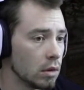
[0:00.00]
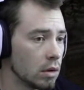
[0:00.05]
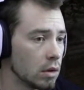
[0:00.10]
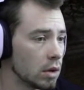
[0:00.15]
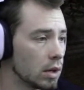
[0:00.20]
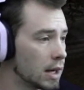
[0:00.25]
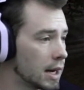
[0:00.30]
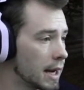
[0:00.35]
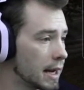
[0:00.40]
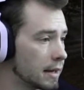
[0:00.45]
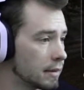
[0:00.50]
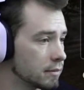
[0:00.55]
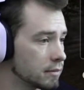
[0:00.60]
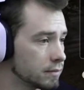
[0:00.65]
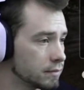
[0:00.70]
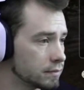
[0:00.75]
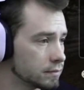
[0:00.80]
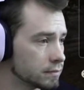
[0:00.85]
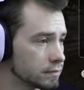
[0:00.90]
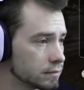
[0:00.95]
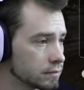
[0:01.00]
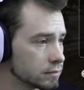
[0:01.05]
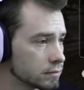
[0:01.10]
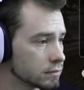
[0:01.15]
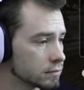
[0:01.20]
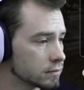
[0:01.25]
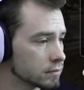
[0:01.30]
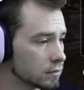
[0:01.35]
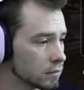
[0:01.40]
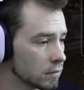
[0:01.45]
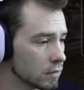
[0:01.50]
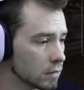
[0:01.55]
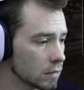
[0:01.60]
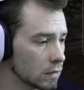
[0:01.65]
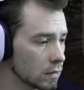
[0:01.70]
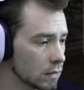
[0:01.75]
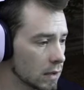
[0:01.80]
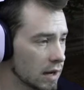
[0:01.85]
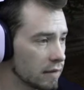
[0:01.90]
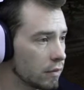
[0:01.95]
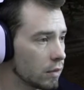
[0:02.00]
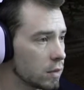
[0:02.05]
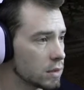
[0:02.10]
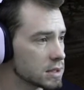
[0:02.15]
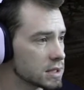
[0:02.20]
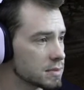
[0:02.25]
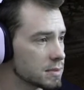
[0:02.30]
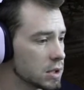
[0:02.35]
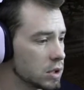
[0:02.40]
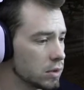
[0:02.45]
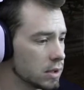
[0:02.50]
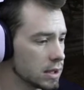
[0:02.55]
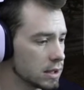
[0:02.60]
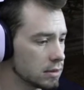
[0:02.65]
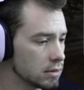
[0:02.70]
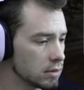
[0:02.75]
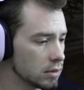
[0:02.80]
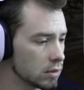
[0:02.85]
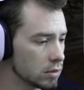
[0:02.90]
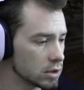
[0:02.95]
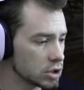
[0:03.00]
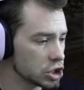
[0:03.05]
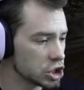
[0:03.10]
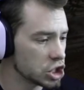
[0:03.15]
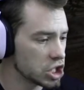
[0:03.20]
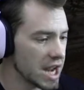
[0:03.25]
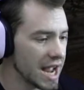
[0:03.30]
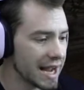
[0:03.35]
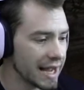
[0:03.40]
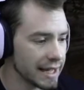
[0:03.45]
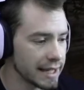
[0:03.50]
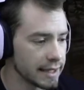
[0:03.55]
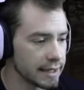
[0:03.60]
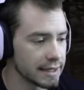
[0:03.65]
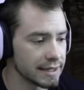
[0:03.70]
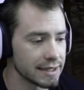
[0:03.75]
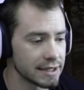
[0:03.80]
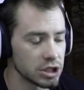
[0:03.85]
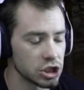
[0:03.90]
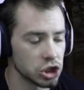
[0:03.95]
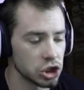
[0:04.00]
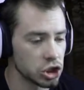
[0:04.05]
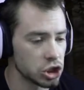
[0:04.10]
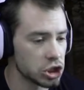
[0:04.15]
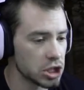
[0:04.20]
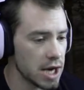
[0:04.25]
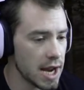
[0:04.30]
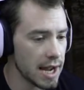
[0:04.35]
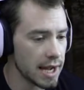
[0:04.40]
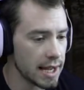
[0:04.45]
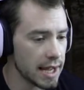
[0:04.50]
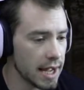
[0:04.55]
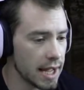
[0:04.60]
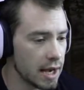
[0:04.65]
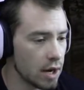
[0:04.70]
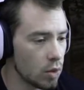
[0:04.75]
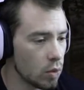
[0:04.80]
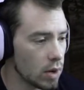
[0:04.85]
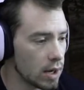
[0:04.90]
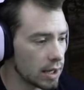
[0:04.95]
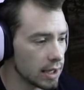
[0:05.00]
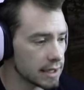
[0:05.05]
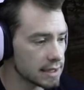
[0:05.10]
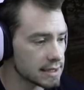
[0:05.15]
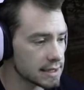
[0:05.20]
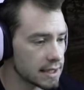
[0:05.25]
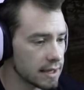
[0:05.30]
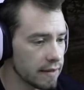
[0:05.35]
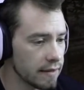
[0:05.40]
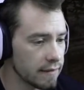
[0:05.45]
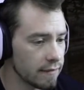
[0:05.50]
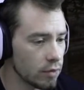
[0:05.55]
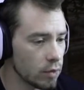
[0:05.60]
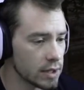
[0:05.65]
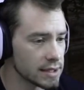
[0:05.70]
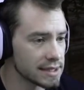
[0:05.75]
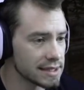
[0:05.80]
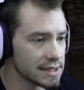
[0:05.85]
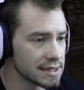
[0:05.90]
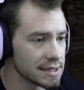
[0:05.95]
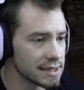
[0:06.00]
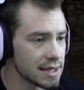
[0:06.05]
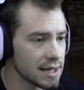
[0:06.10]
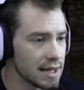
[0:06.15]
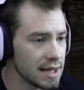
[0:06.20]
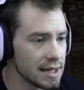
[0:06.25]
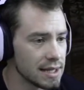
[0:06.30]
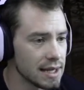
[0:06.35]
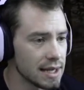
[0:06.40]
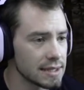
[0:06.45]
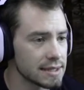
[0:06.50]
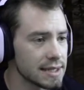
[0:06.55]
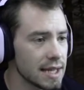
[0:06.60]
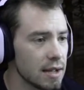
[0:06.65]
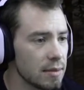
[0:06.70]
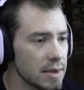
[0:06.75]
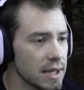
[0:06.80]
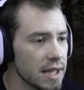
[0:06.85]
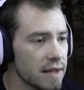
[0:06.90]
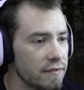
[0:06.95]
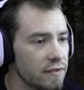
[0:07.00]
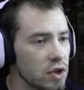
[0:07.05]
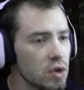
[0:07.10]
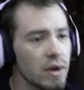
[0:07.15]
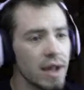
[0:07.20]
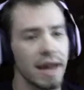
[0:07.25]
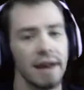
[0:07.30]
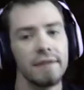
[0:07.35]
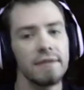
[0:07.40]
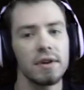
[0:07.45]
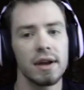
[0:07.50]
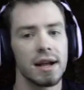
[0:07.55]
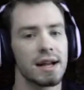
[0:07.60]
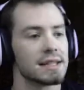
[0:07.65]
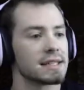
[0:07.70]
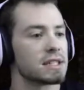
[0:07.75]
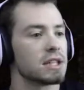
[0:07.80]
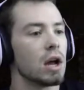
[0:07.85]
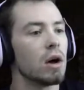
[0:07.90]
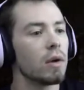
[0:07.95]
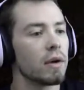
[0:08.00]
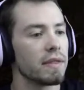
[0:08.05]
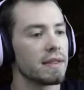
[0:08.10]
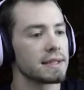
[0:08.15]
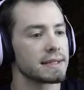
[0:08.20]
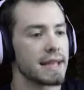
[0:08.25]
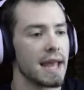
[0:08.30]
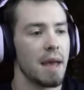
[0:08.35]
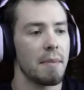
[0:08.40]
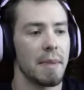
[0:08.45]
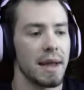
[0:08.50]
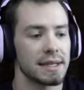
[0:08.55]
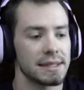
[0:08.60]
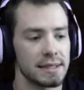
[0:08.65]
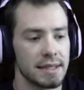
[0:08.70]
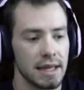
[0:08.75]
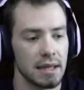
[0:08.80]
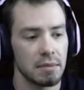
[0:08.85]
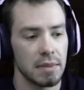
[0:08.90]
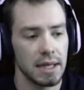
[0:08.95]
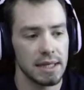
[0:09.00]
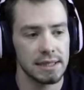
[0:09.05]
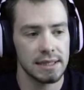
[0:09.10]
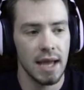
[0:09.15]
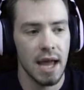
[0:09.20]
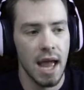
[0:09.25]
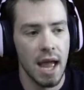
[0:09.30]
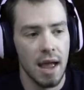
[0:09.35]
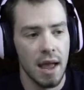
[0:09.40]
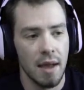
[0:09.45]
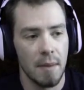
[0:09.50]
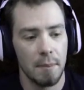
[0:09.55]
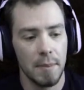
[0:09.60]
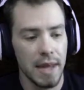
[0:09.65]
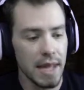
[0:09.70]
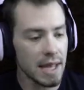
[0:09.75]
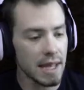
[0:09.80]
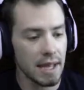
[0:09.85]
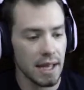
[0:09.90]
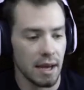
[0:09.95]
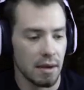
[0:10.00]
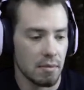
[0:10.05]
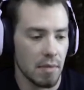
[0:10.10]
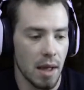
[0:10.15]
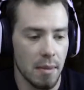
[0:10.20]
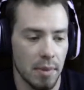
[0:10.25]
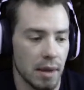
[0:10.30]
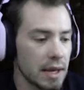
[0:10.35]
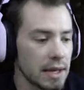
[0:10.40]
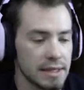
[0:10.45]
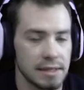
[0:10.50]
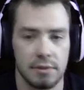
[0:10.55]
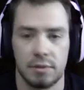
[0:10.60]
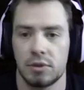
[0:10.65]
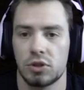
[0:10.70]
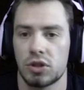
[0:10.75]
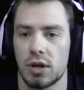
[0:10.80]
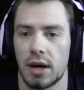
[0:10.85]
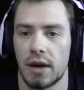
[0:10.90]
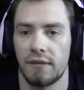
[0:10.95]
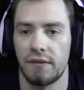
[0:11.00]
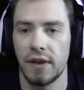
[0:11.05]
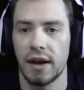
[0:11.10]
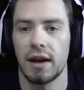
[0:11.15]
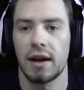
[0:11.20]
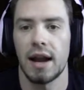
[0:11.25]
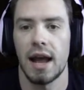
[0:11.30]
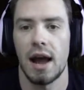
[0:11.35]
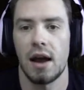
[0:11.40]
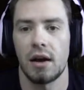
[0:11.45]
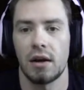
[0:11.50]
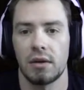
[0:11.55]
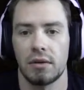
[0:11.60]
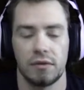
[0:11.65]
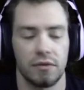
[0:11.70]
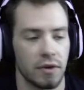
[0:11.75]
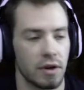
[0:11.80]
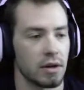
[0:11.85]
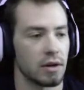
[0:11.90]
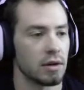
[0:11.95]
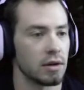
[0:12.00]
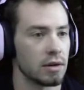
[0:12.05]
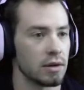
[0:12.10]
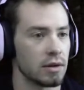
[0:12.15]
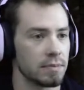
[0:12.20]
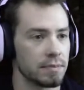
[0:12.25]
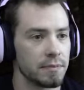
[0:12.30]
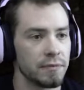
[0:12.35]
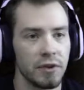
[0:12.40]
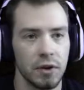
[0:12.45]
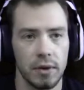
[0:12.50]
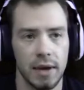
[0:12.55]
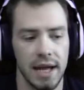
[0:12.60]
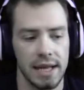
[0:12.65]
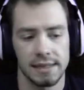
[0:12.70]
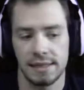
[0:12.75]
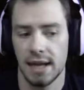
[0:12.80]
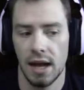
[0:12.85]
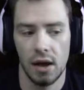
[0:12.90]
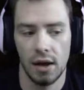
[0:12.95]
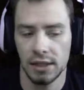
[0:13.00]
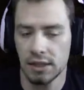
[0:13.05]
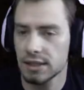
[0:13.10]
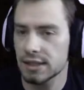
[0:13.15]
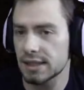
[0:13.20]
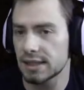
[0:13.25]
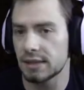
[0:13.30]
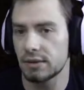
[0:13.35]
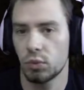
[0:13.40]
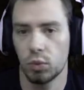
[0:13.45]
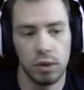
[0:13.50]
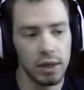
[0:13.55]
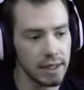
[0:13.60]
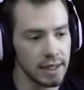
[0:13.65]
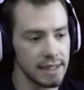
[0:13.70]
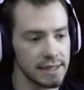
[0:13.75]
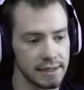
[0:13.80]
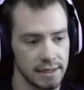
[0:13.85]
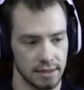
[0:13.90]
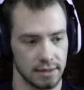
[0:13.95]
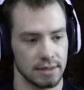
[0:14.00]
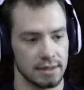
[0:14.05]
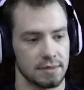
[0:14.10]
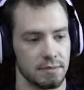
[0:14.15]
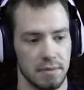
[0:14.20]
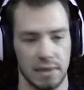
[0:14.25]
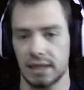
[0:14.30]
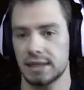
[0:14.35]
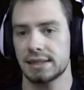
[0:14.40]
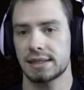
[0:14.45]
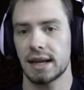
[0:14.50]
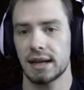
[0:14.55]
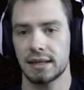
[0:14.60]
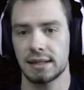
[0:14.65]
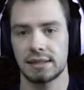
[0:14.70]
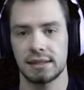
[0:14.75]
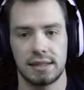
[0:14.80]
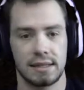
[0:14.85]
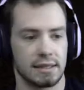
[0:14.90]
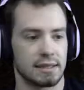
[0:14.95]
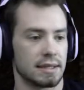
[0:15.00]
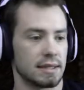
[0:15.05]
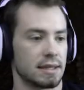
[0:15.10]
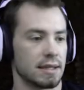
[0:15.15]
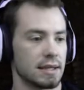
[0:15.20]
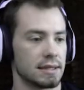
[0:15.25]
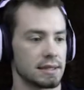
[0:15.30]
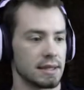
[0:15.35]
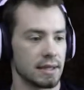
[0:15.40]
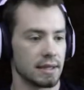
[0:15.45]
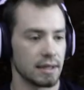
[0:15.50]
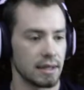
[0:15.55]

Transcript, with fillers: Alright, everyone's muted. Check. I don't want to listen to their voices. Now tell me if you, any of you guys know what this MS thing means. Me and my buddies have been trying to figure it out for a few days now. What is it? Is it milliseconds? Is